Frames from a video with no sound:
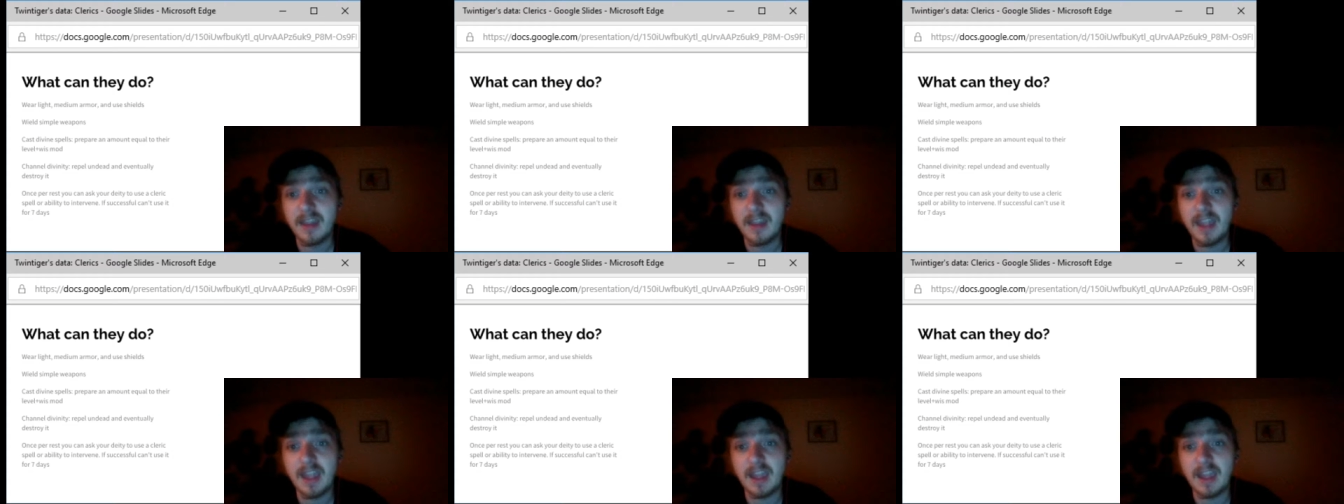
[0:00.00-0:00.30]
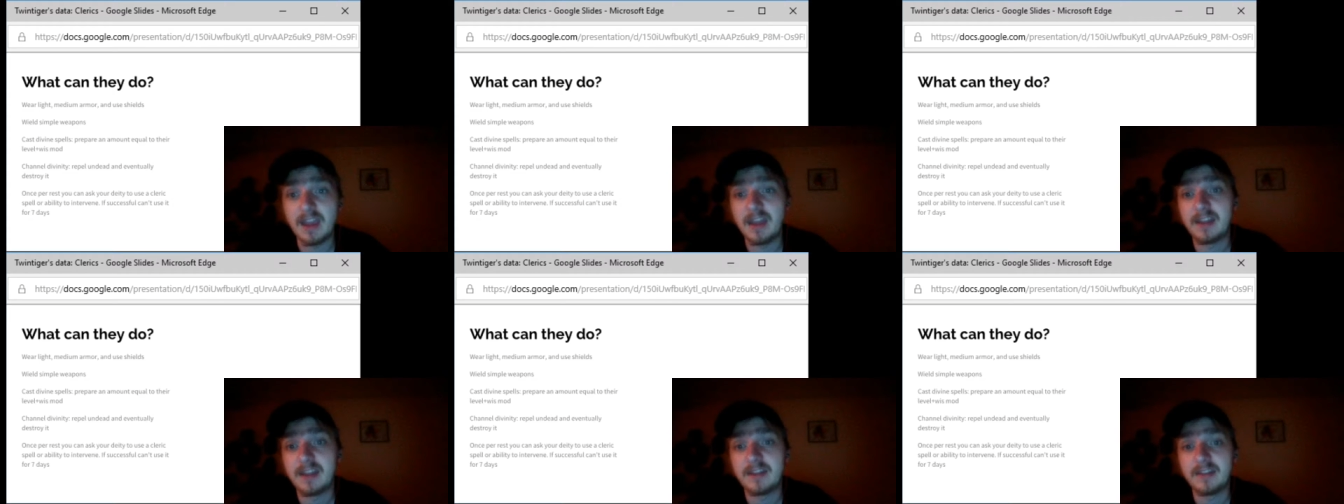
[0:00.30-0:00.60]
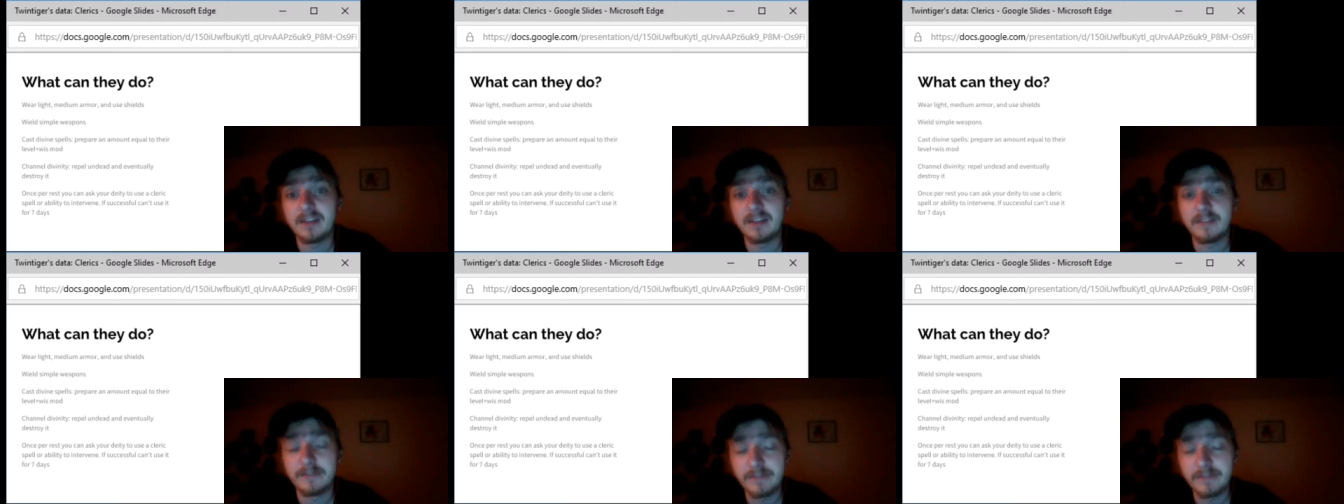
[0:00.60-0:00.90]
and
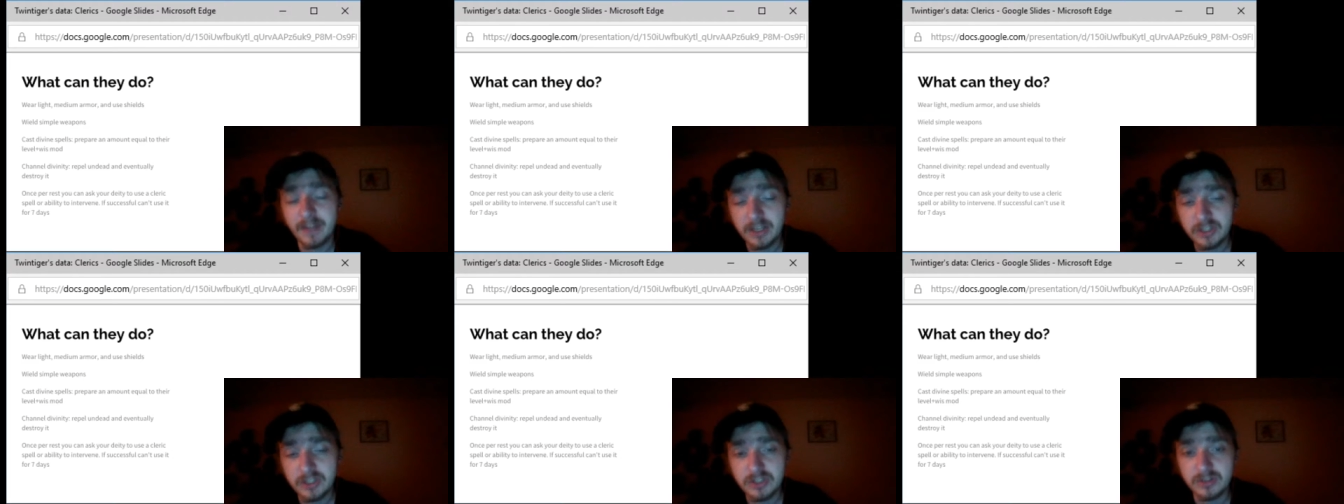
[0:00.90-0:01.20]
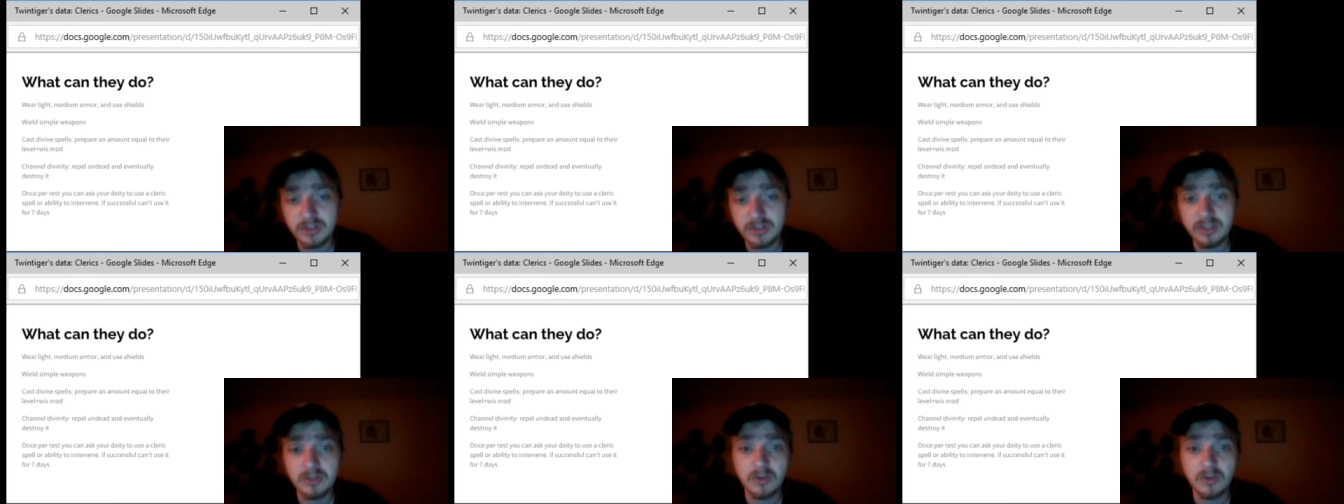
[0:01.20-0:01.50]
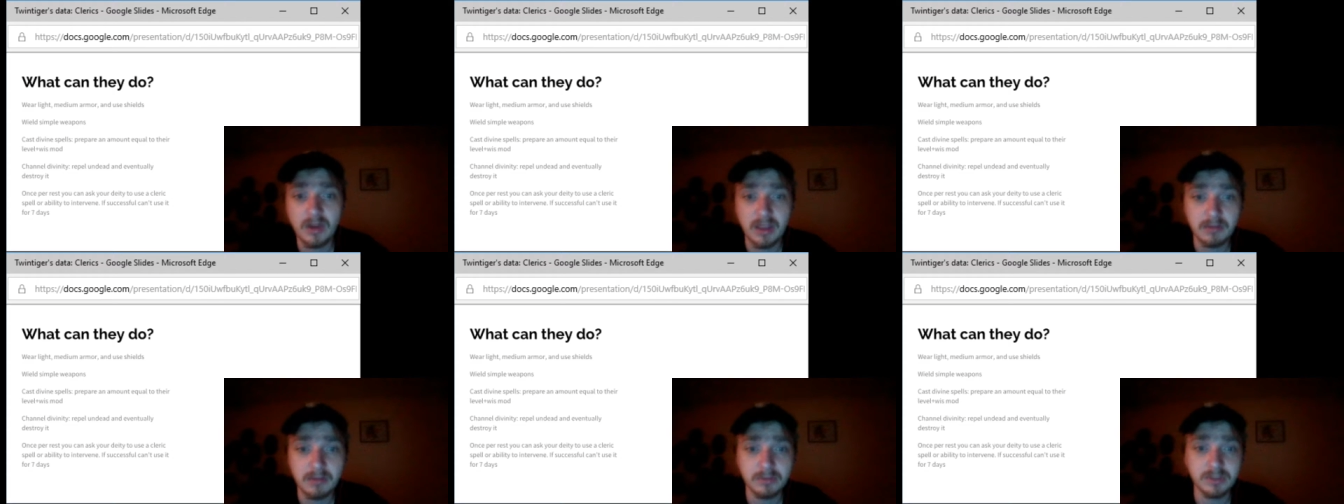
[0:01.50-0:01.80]
eventually you're
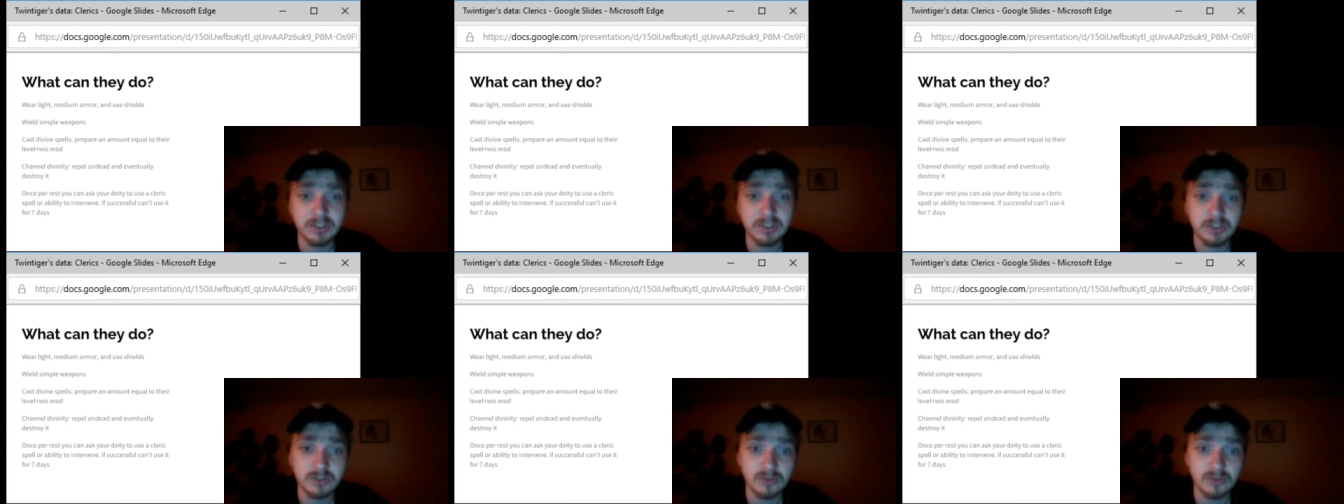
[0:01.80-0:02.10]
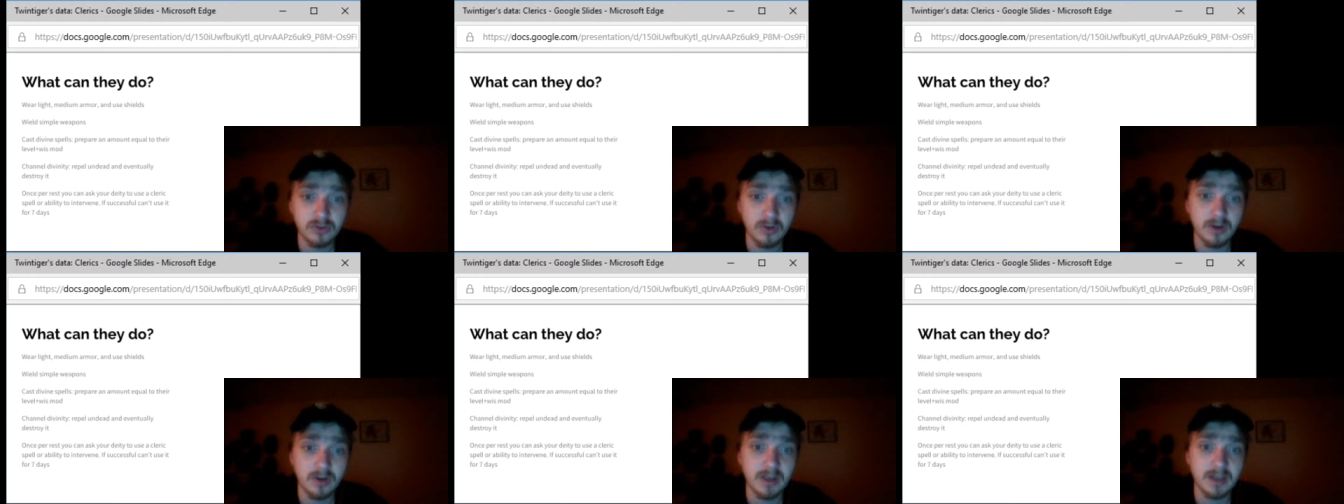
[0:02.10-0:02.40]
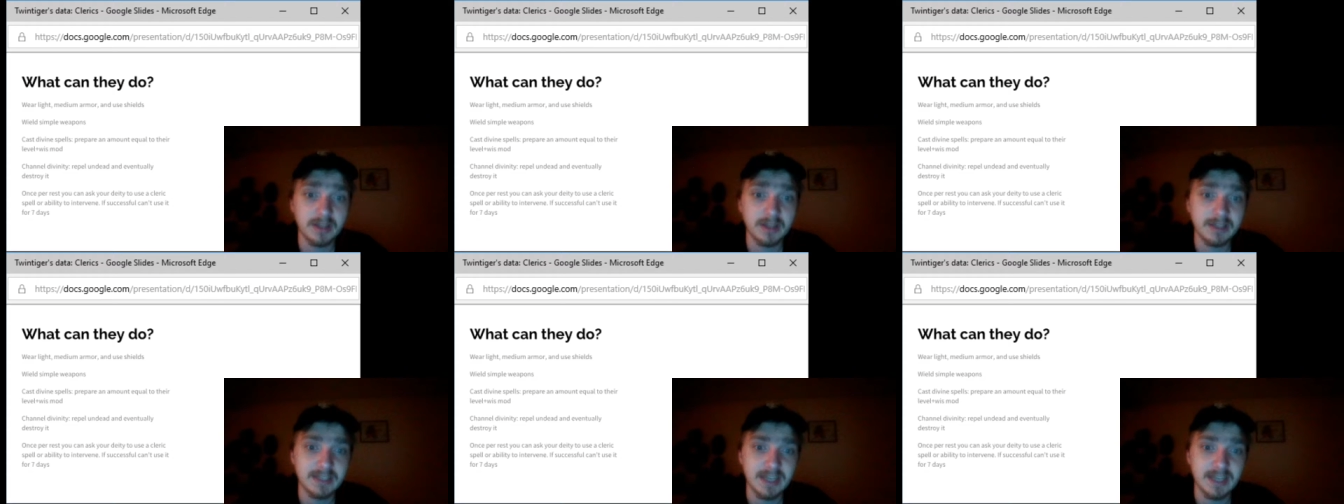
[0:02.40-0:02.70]
able to destroy
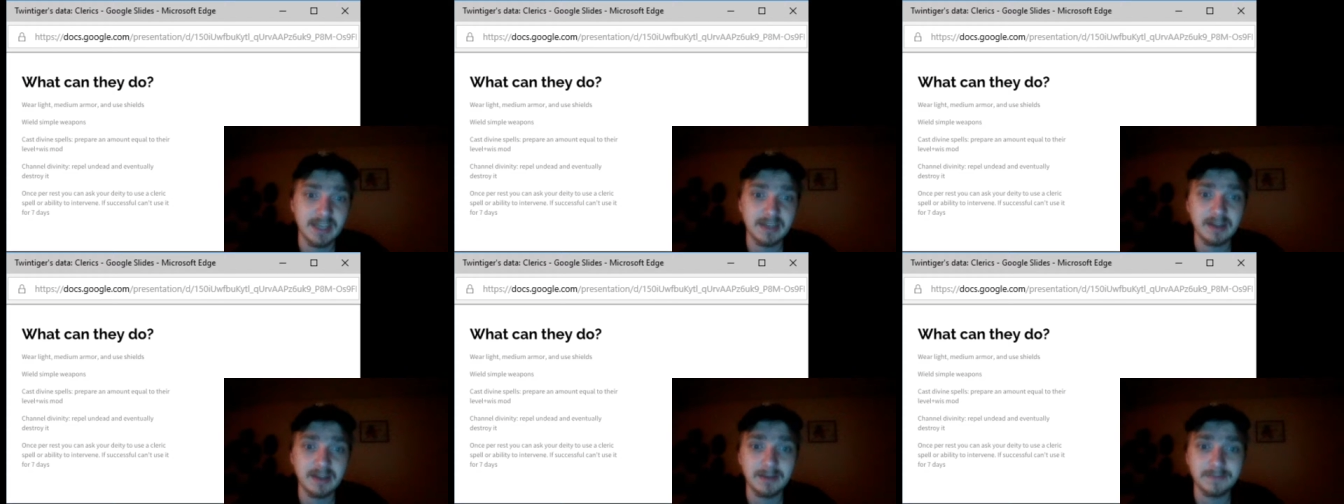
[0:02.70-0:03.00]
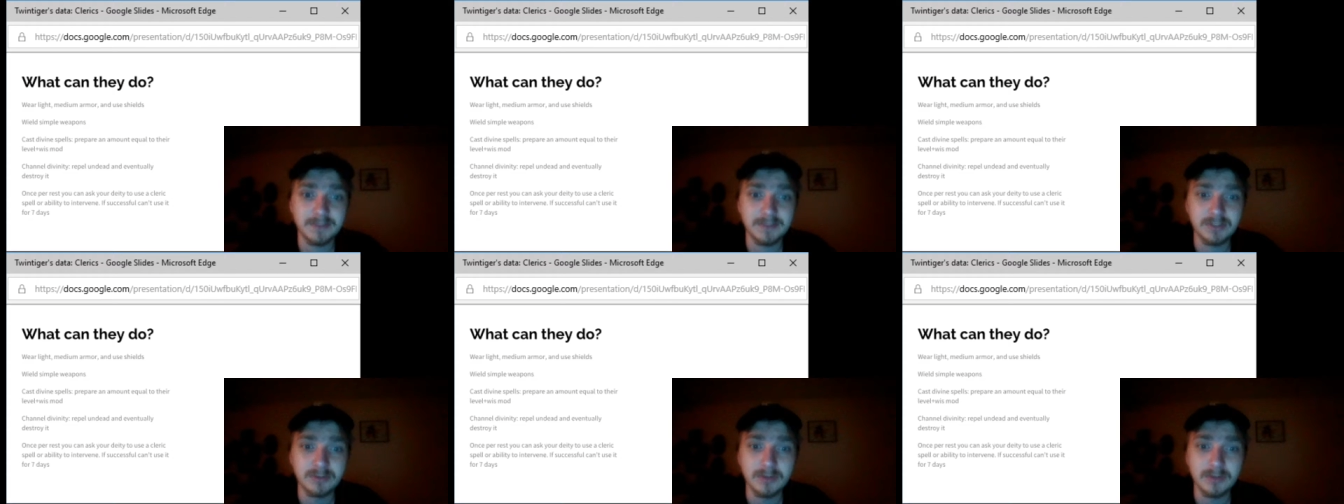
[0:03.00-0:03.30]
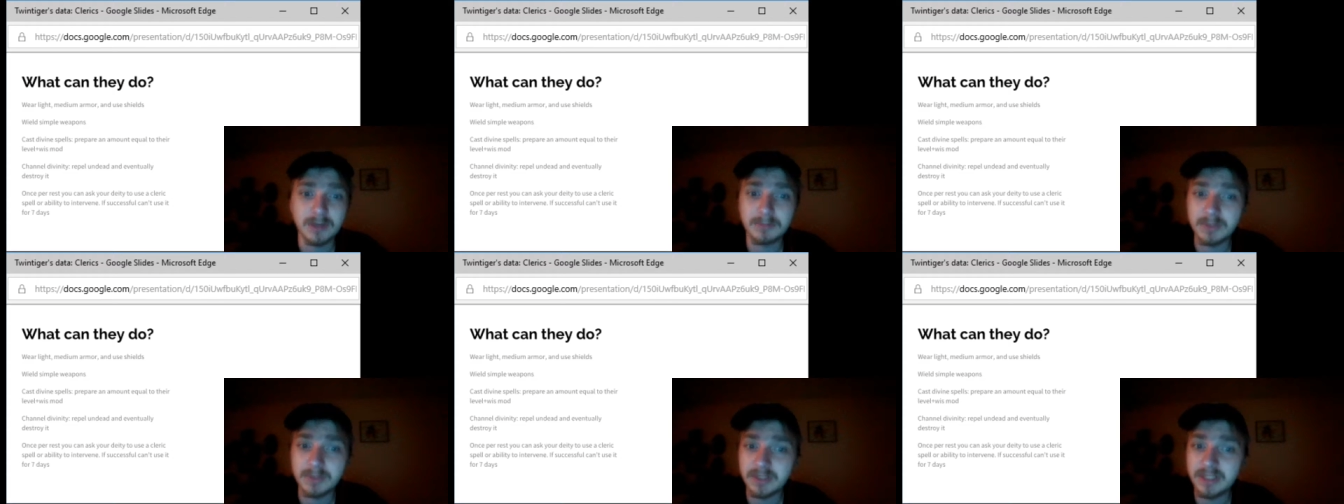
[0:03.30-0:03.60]
undead up to,
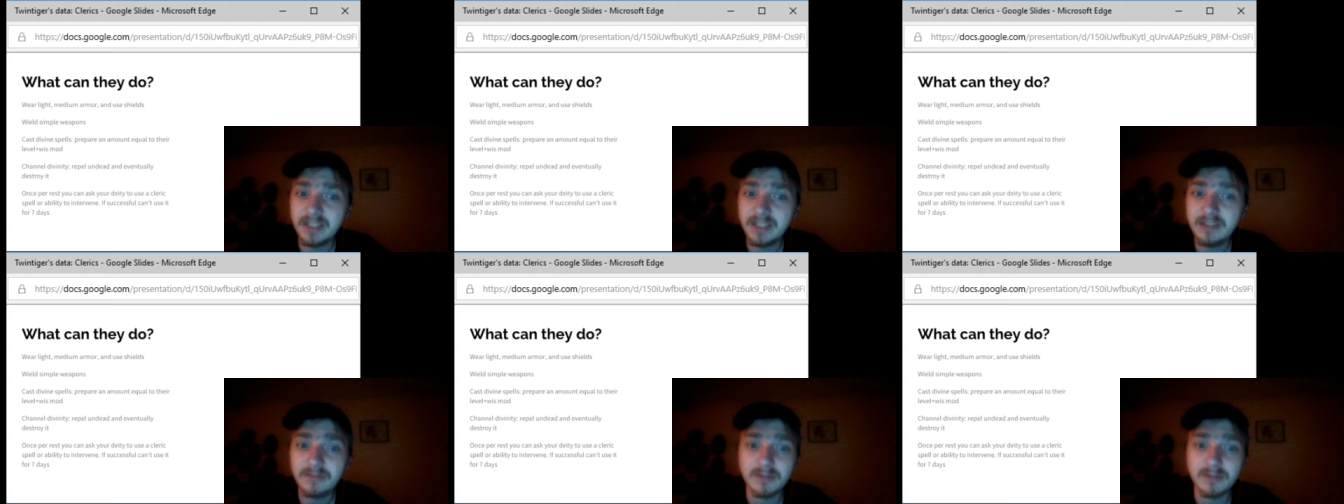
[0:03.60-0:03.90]
I believe,